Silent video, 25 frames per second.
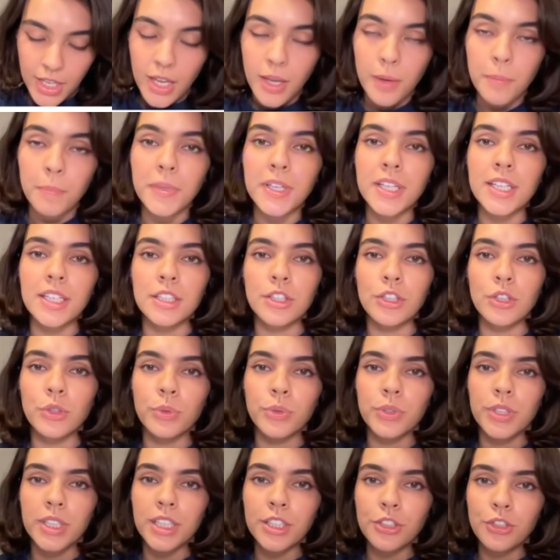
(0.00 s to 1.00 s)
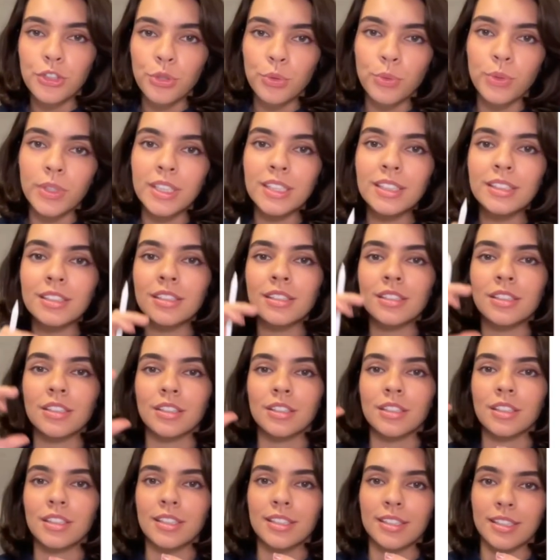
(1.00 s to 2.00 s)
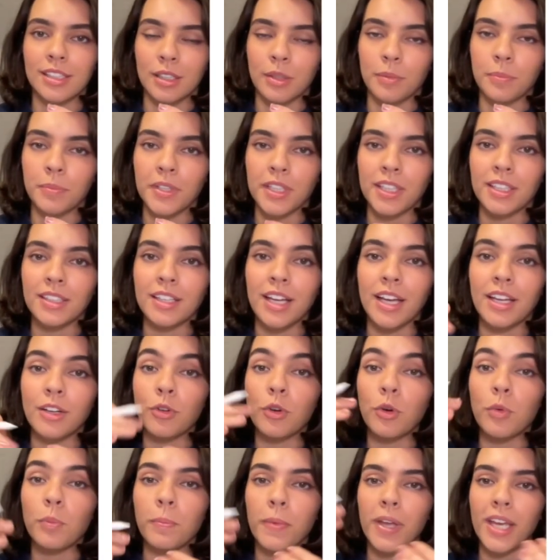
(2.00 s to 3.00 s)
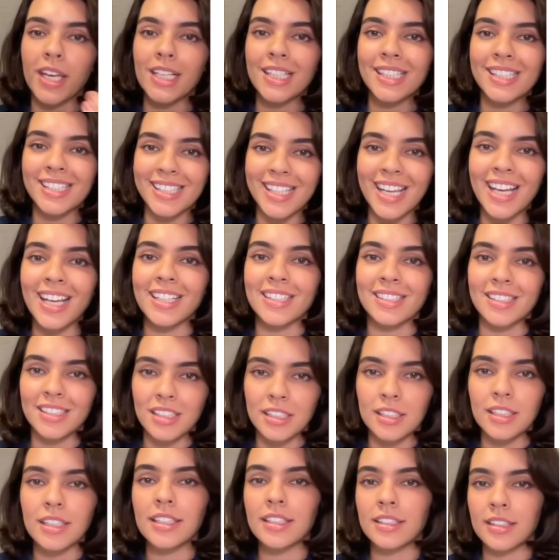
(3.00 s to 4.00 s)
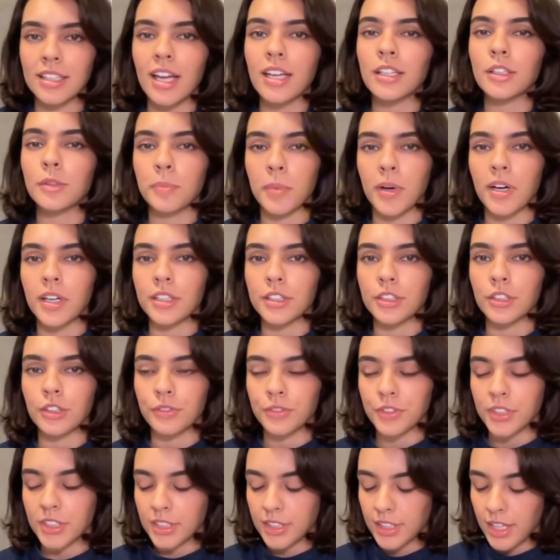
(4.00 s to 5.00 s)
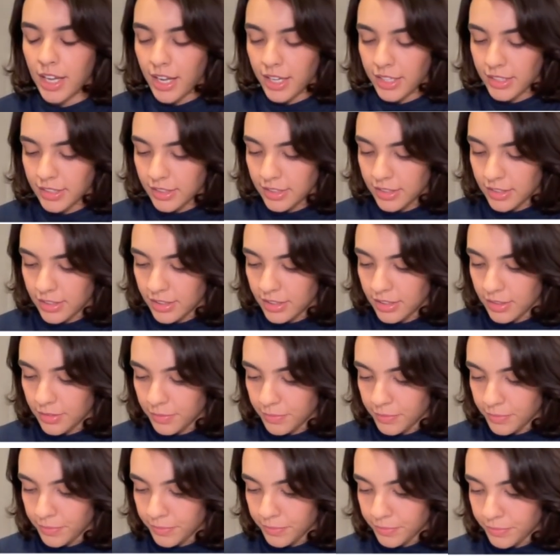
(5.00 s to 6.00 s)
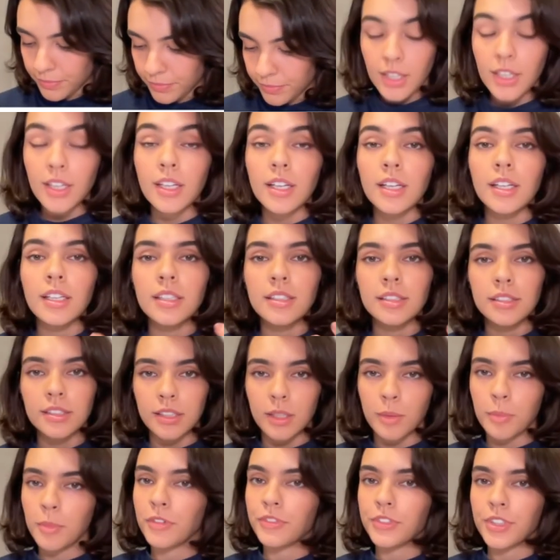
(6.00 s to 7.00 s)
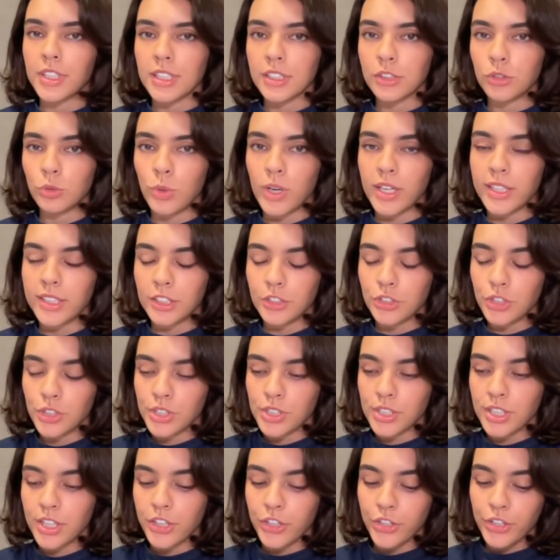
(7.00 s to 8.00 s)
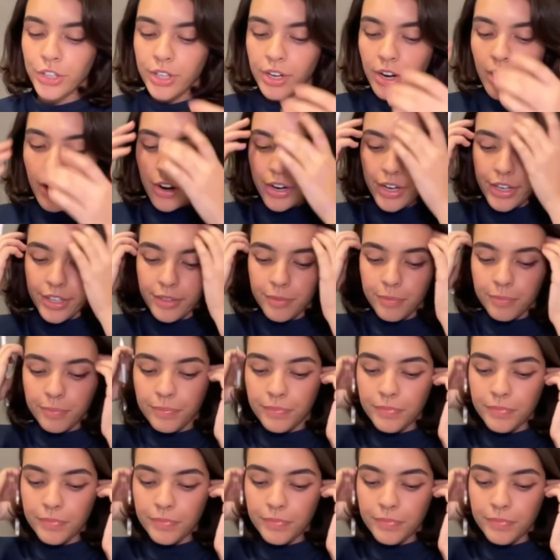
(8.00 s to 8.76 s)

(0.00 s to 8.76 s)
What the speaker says: because you will need to insert something that will make sense in that part of the test. Some of the strategies here are: